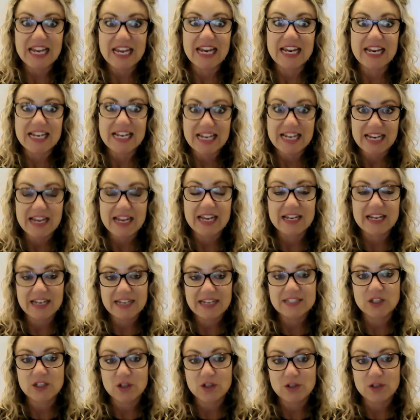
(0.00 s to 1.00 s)
it
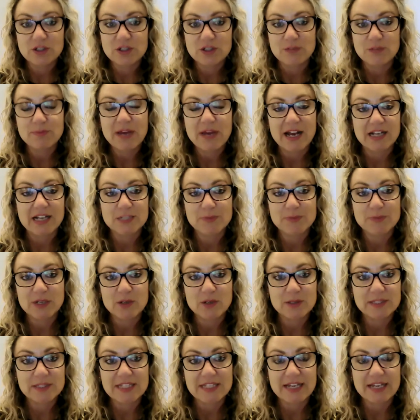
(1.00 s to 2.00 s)
is a huge impact,
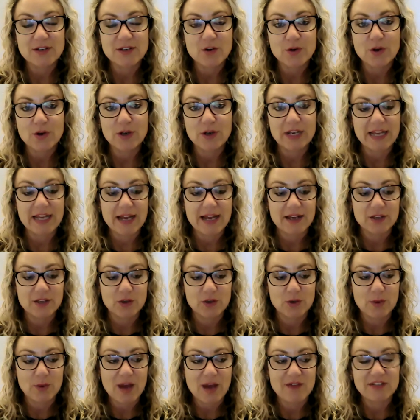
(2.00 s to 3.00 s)
because then not only are
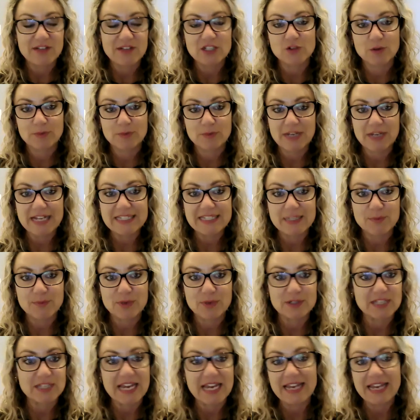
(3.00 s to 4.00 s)
you having to replace that
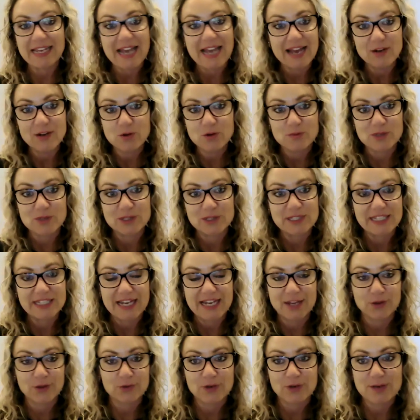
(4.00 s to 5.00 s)
person, it can almost
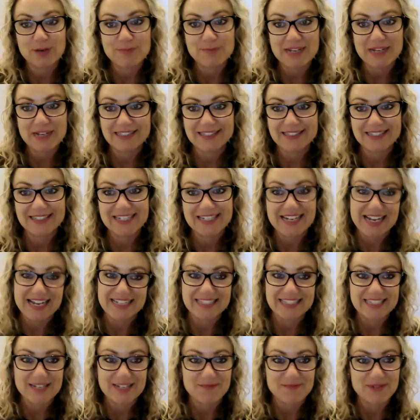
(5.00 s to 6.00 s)
take 3 months to
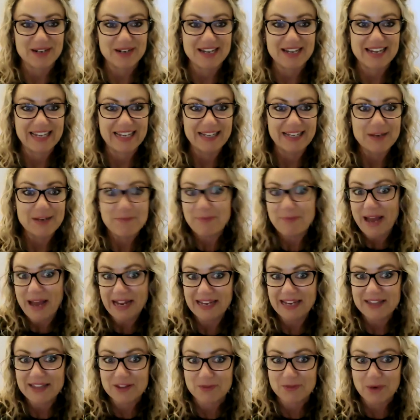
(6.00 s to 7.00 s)
get somebody
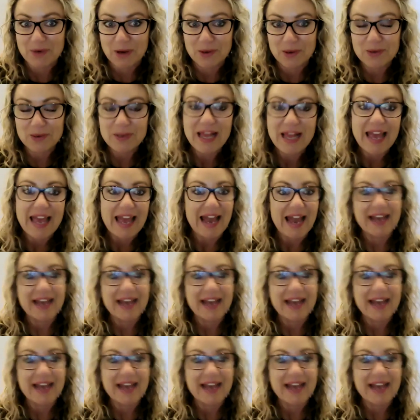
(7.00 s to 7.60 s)
back in the role,